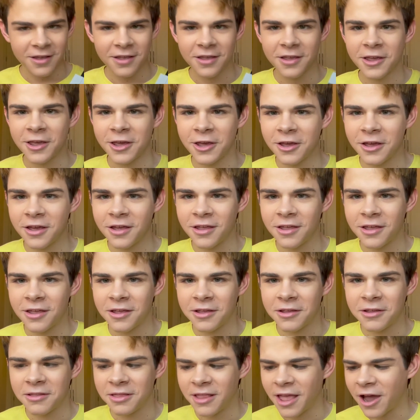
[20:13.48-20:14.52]
Yeah,
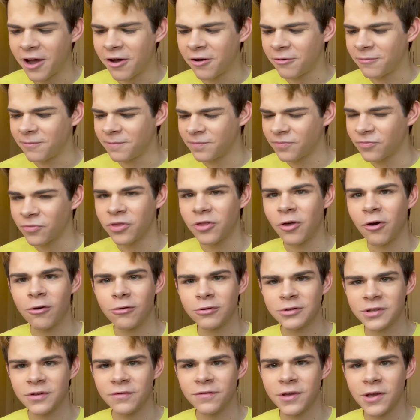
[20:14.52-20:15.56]
now, those
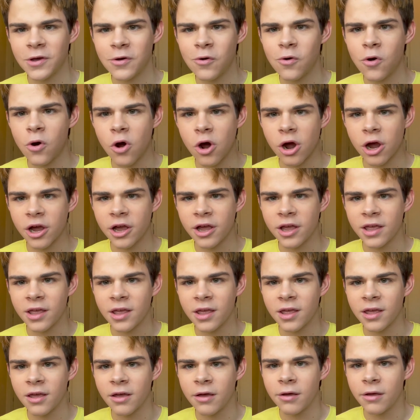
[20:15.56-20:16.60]
of you who
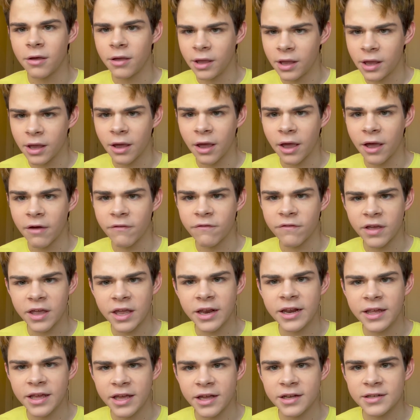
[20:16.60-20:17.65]
have
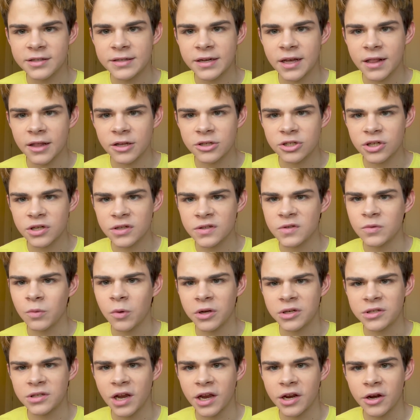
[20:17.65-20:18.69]
any audience,
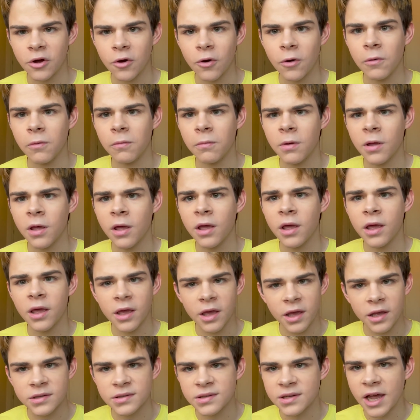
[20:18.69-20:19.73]
which I know
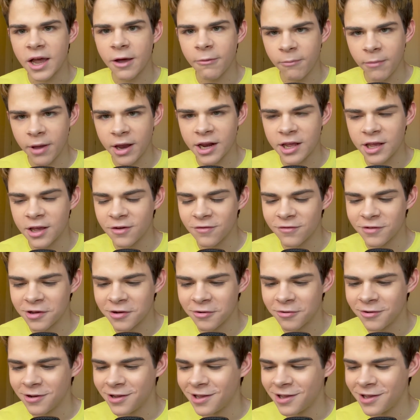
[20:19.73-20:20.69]
is not many of you,